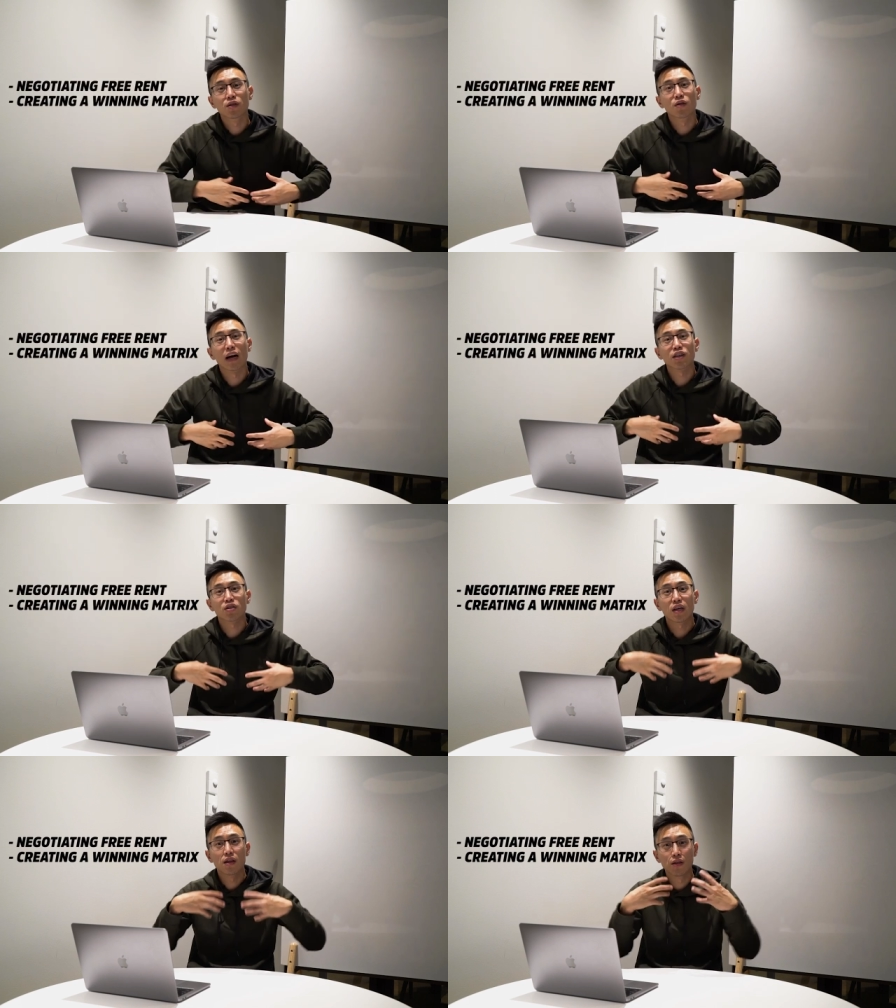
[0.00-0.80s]
to
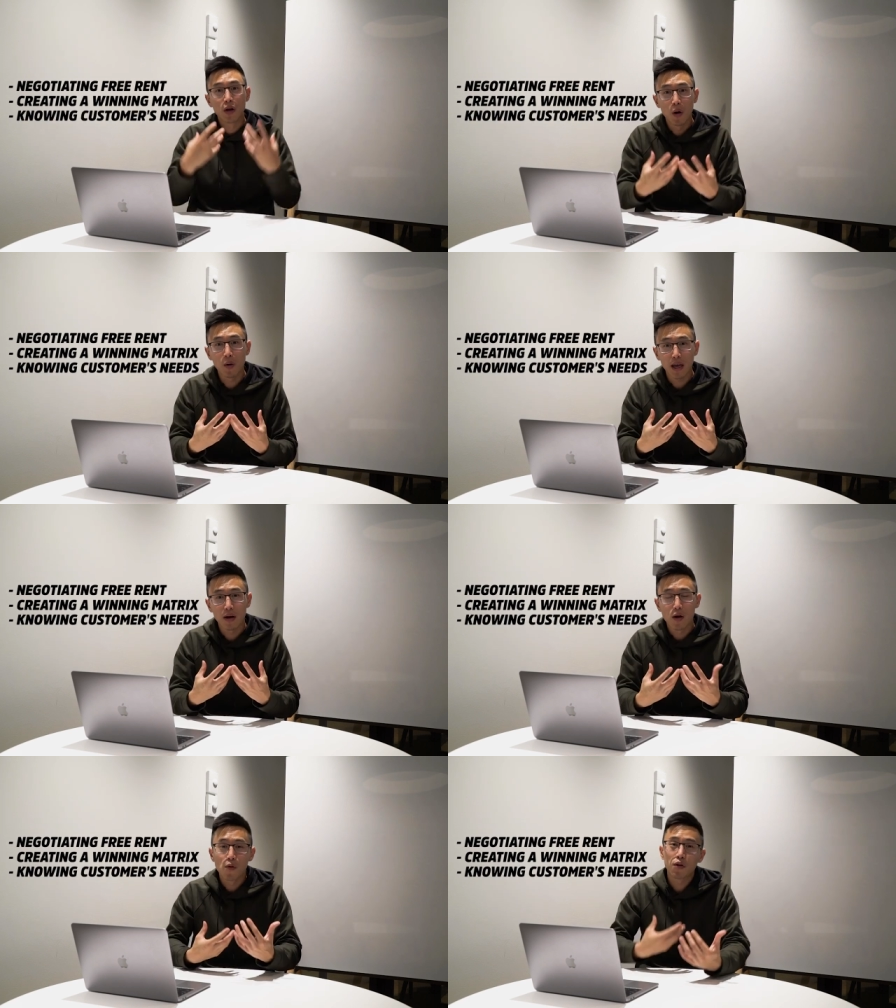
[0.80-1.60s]
actually
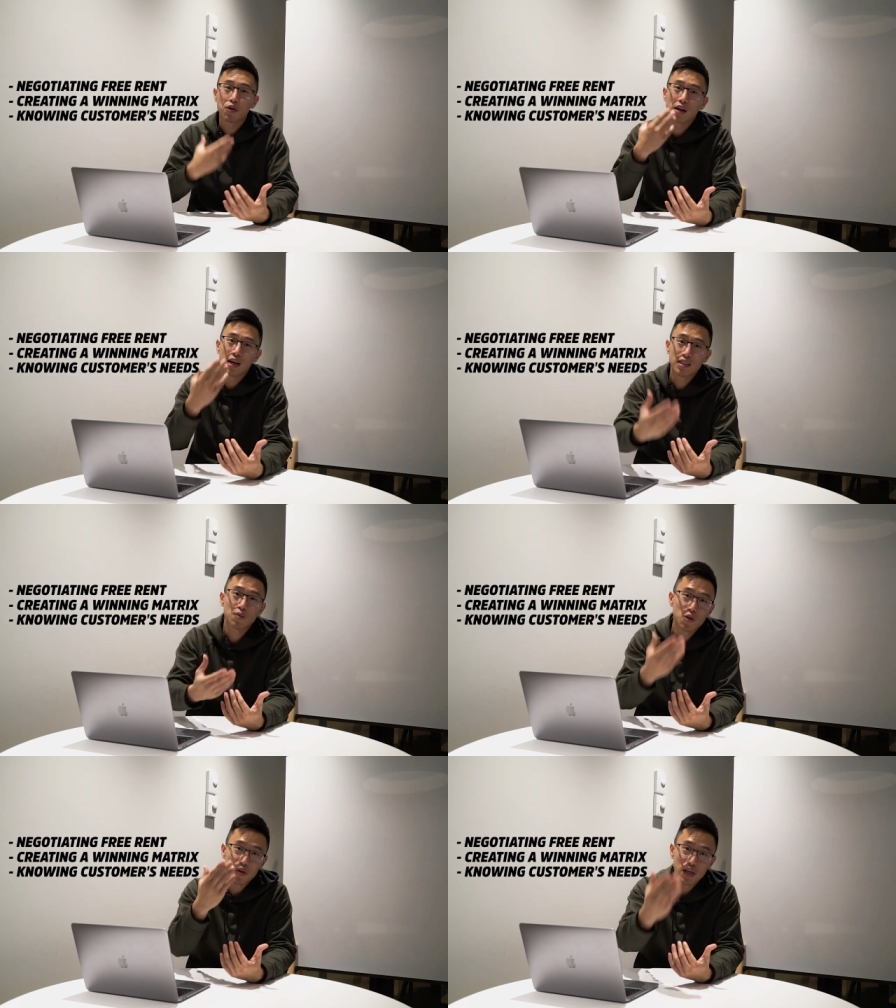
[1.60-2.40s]
knowing what your
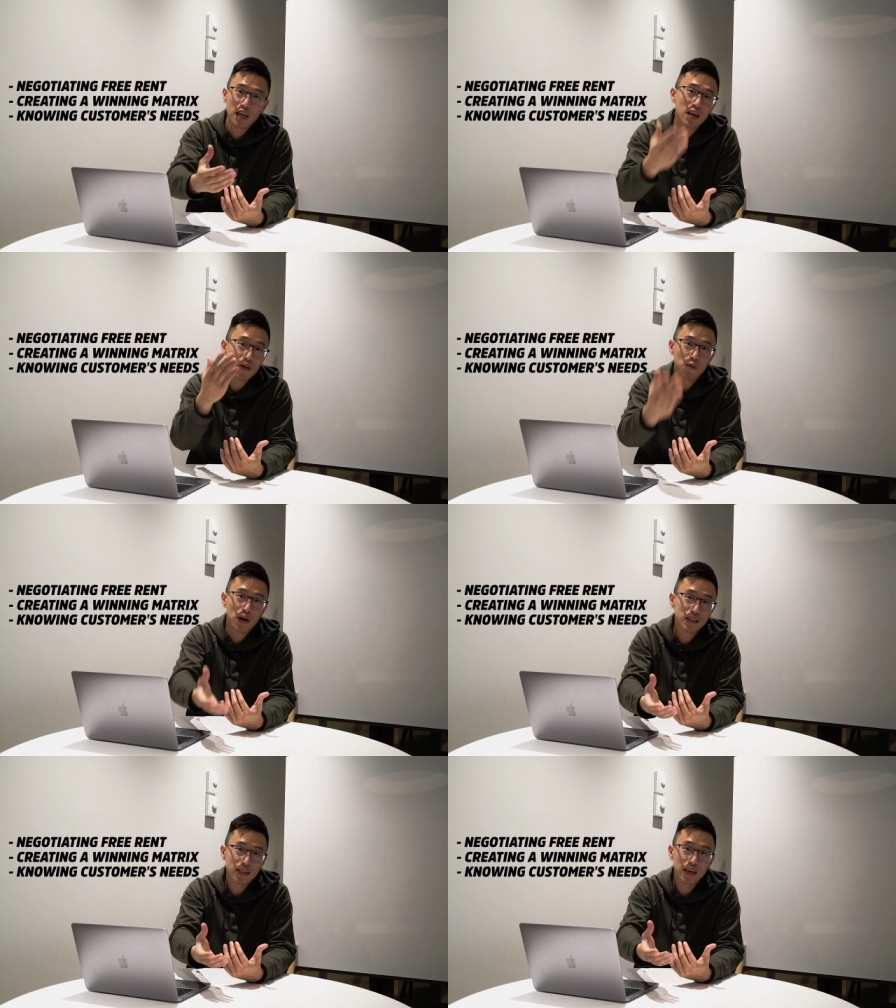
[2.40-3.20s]
customers are needing and
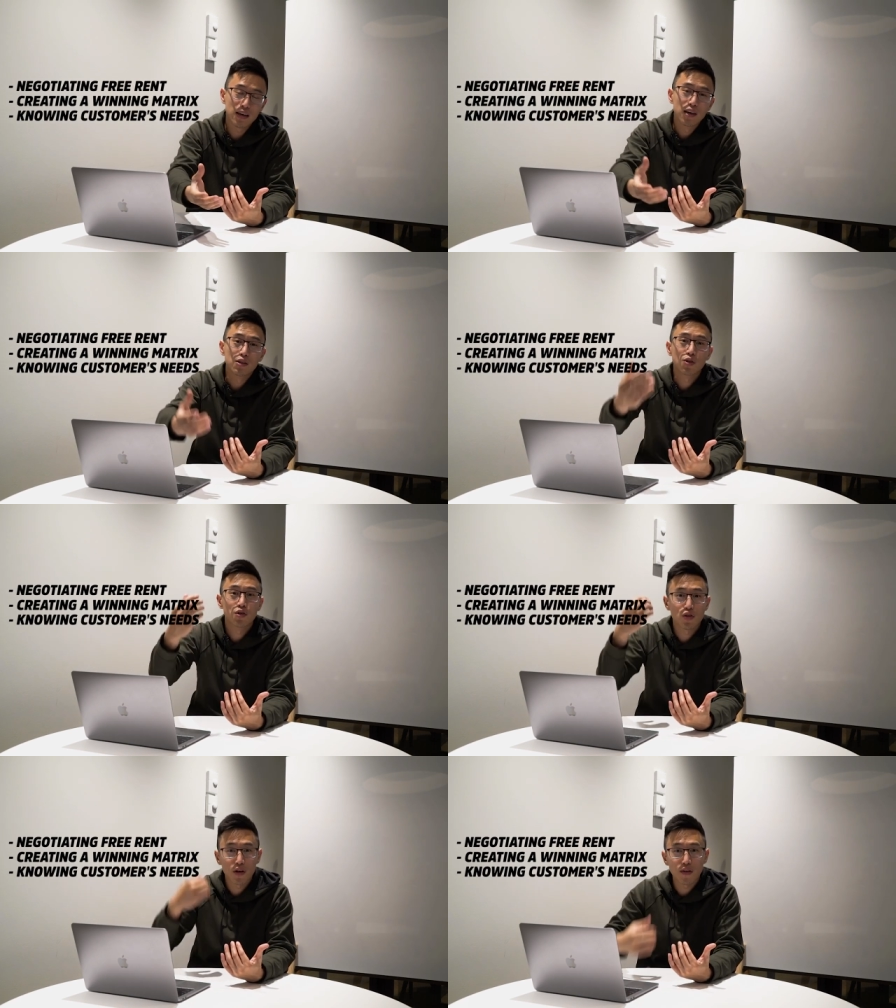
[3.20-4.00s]
wanting to
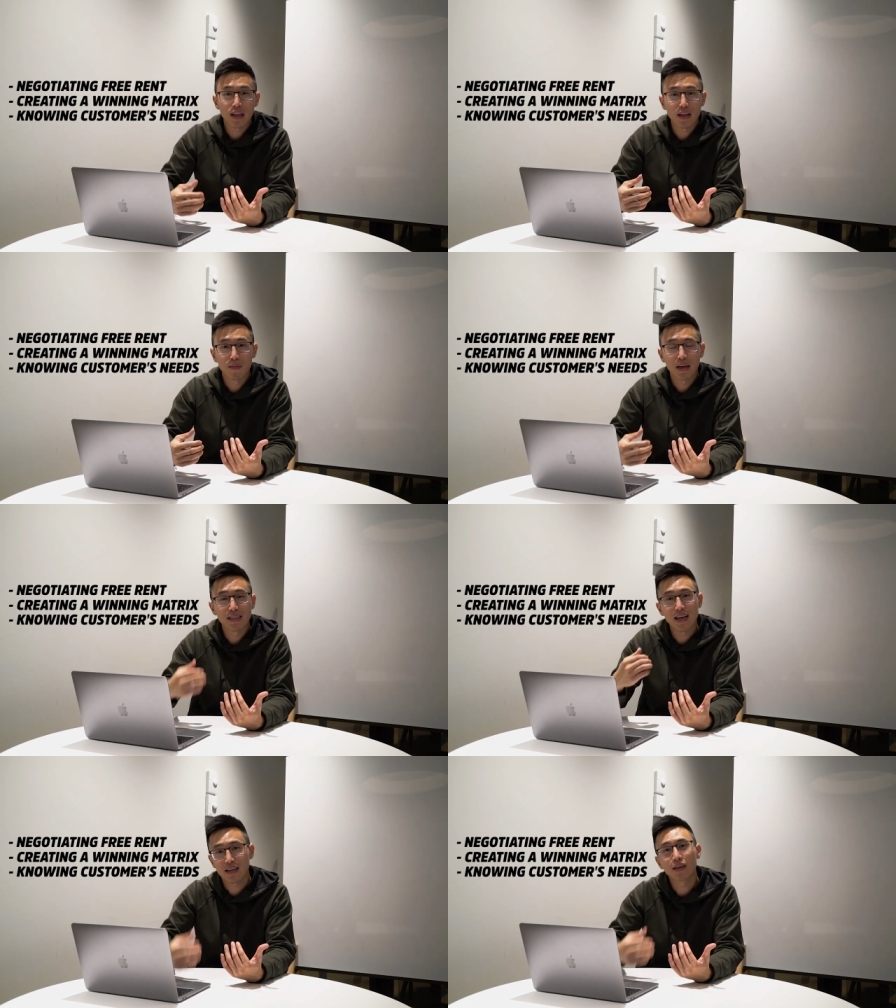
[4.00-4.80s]
serving them
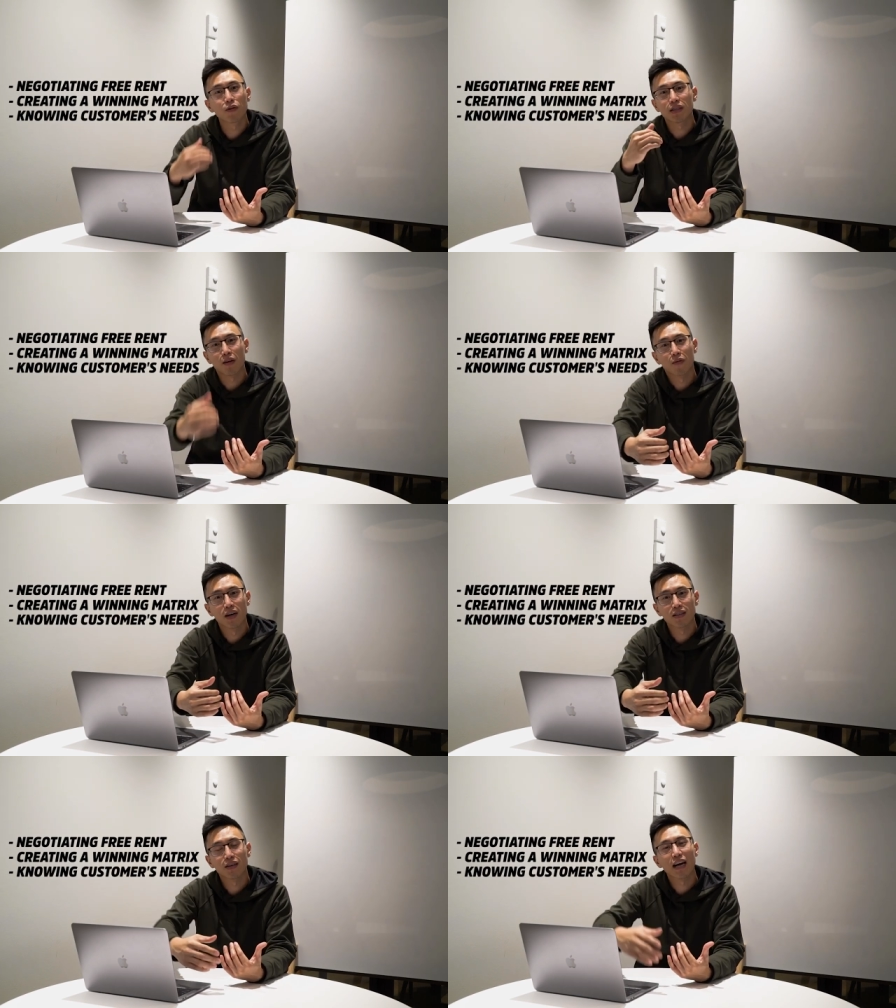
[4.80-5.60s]
exactly what they
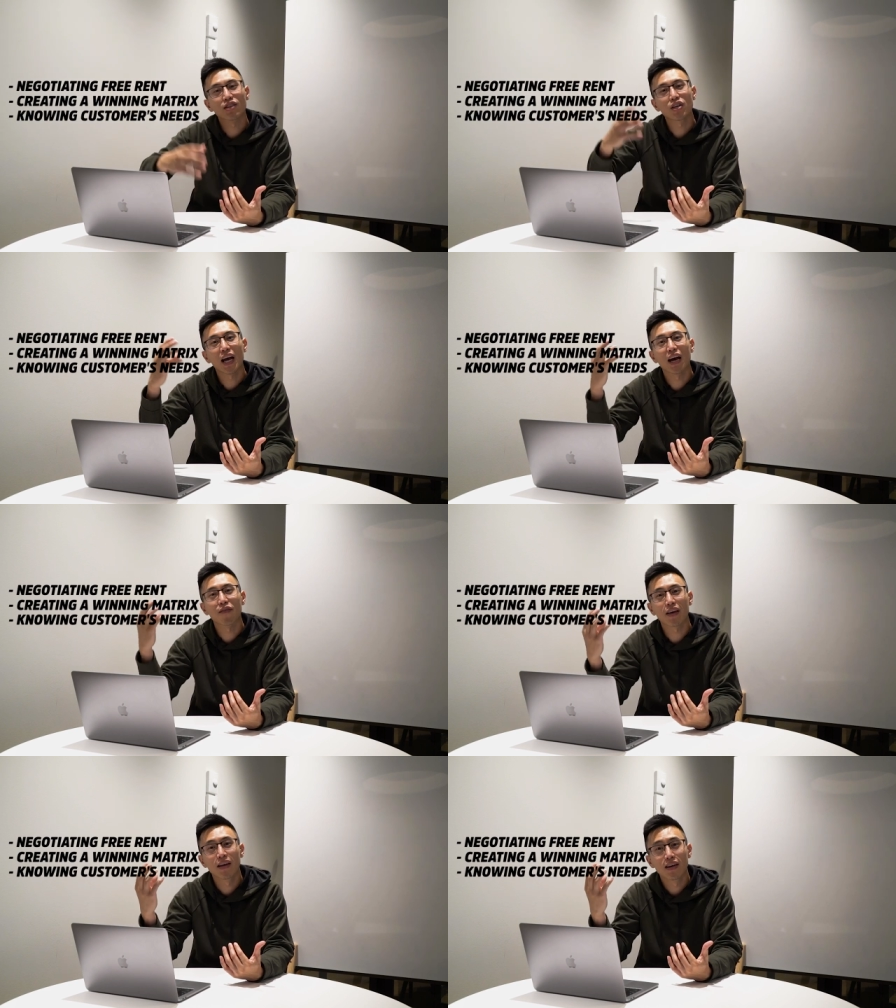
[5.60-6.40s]
want to actually
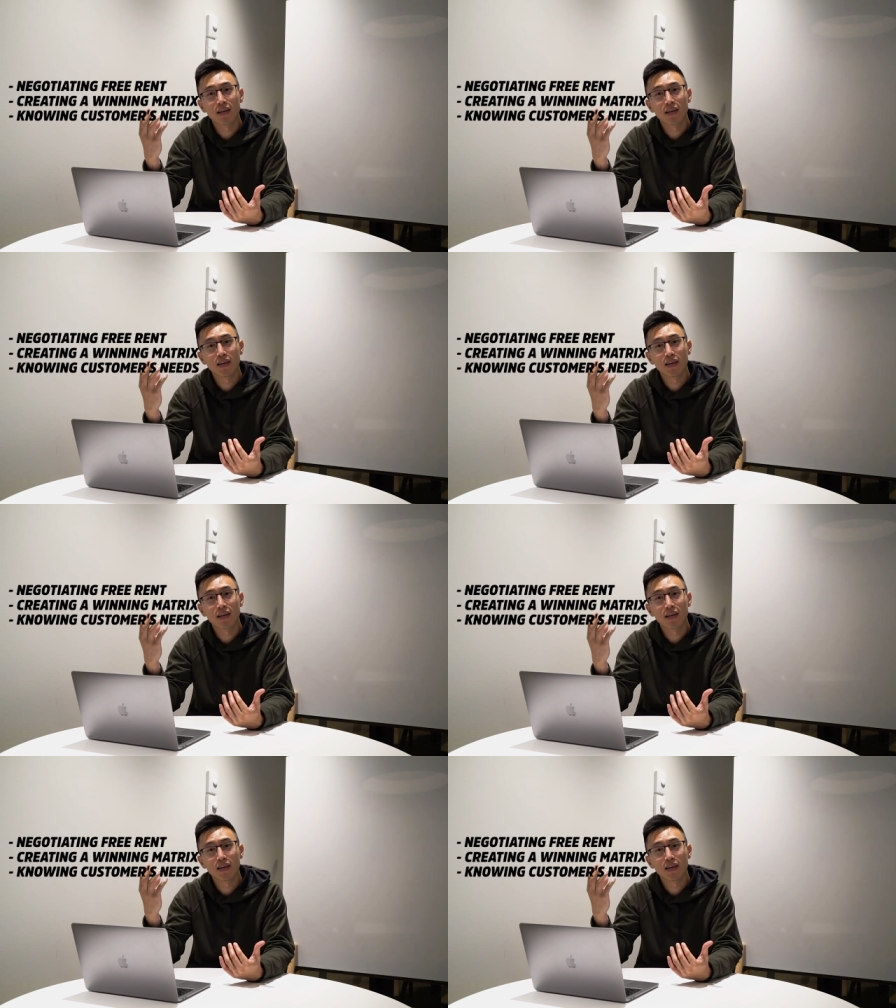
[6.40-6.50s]
having